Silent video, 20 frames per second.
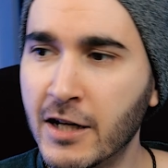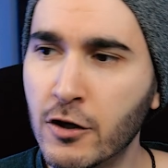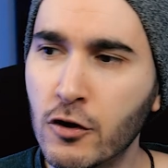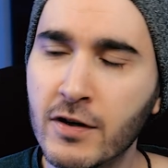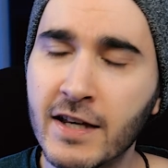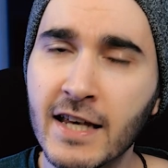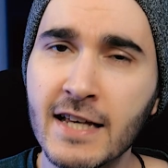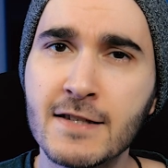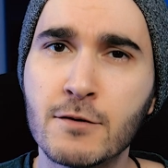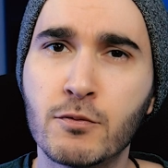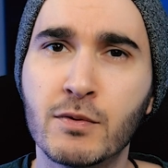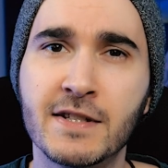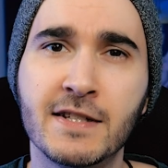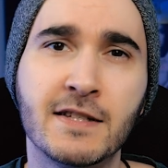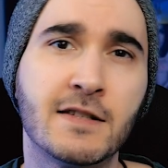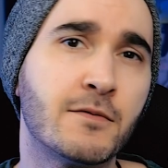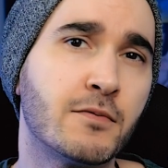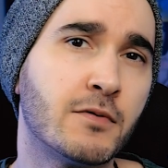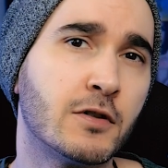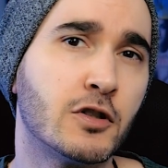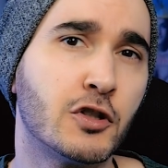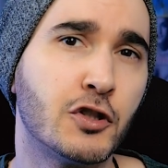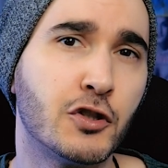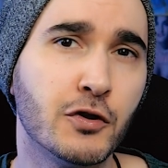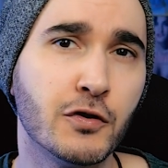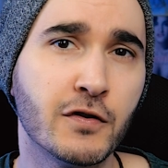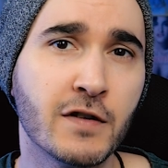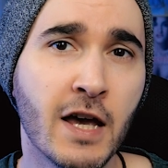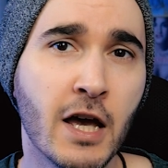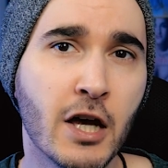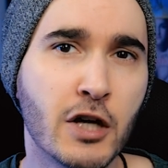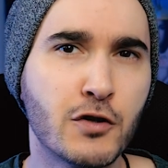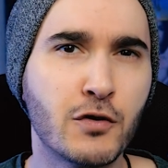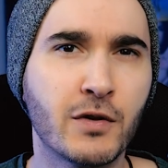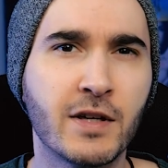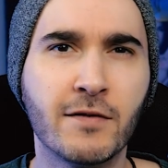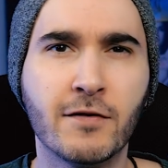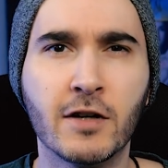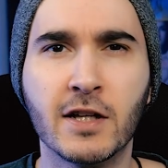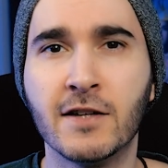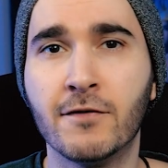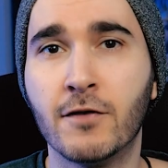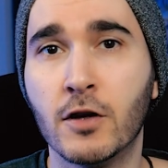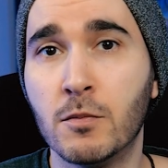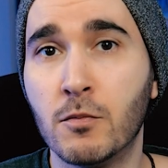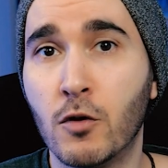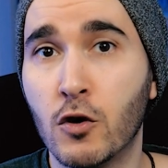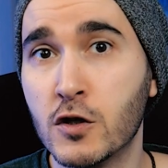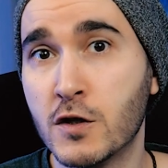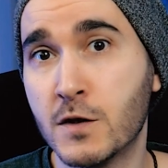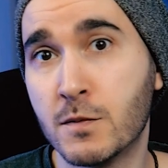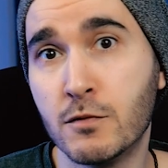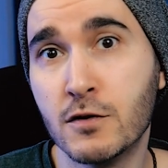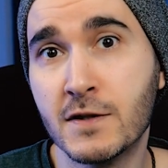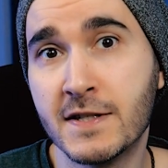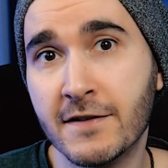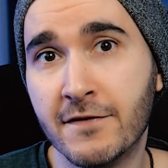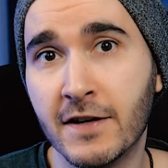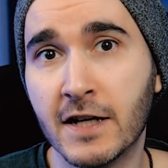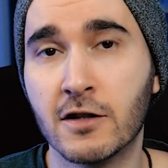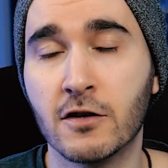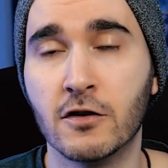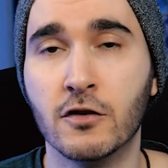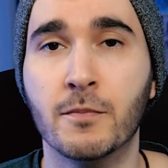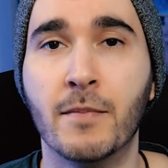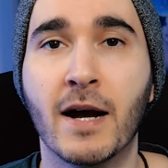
In our case with this photo shoot, to give an even more smooth effect on the